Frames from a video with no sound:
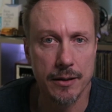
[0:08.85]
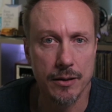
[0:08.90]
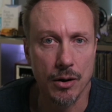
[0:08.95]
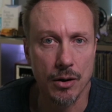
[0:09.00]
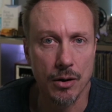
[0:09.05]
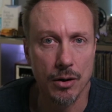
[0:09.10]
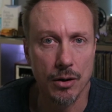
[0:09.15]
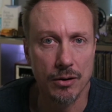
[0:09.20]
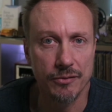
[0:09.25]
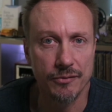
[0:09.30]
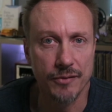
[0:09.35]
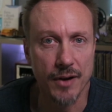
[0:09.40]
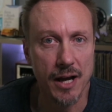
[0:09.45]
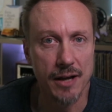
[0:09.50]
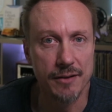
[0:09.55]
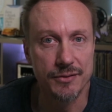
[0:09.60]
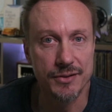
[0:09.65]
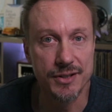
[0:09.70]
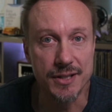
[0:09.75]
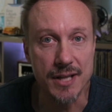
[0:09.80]

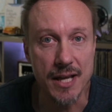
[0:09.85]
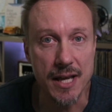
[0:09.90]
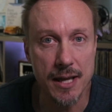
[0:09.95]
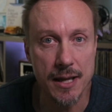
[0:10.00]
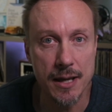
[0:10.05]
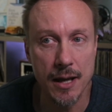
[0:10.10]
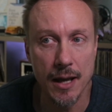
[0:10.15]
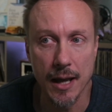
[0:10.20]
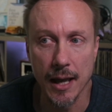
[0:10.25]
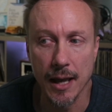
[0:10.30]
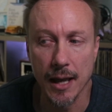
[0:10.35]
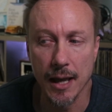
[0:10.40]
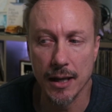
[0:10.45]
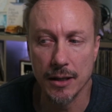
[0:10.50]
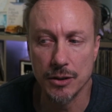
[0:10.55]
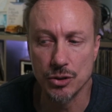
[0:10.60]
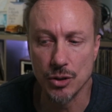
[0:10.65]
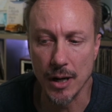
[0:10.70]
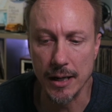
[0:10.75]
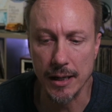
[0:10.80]
R5C
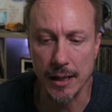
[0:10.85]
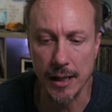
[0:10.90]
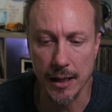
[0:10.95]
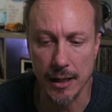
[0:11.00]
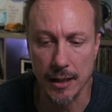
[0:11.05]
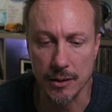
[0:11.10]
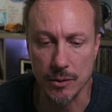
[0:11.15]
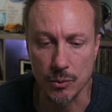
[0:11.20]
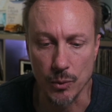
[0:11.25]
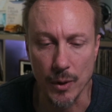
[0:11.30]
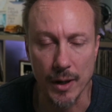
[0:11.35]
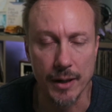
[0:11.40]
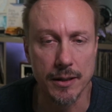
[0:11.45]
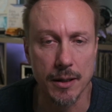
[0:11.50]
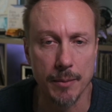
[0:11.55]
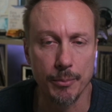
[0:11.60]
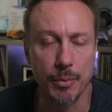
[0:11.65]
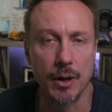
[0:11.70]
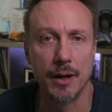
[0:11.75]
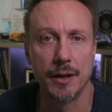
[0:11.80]
and trying to get it rigged
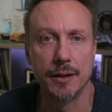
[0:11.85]
up on